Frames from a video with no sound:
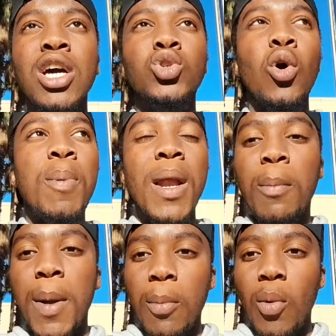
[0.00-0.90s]
So
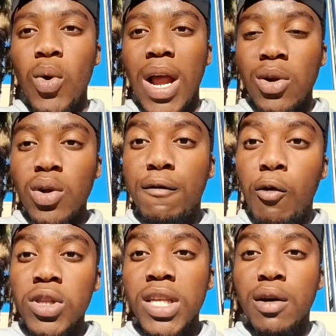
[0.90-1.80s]
black people are not
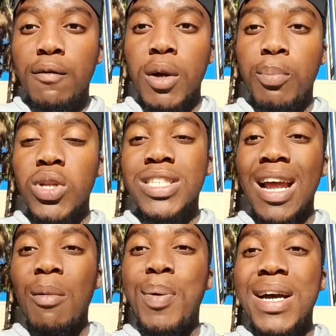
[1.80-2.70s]
voting for the
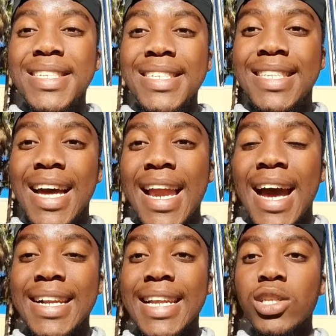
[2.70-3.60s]
political parties that
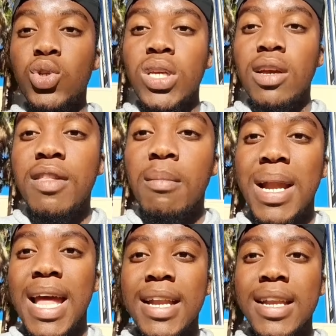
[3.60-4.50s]
are ready to give them
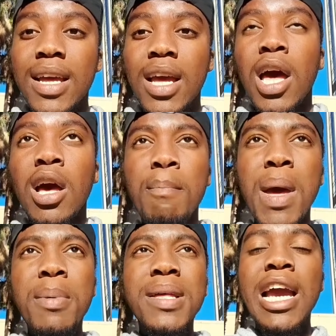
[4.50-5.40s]
land.
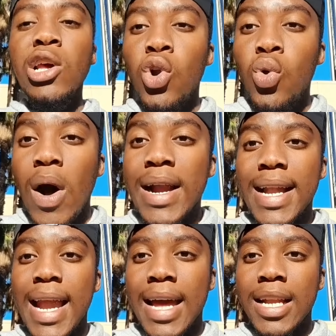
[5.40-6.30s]
Maybe they don't want
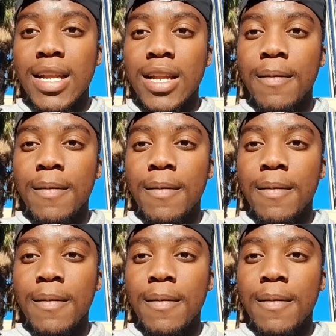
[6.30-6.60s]
land.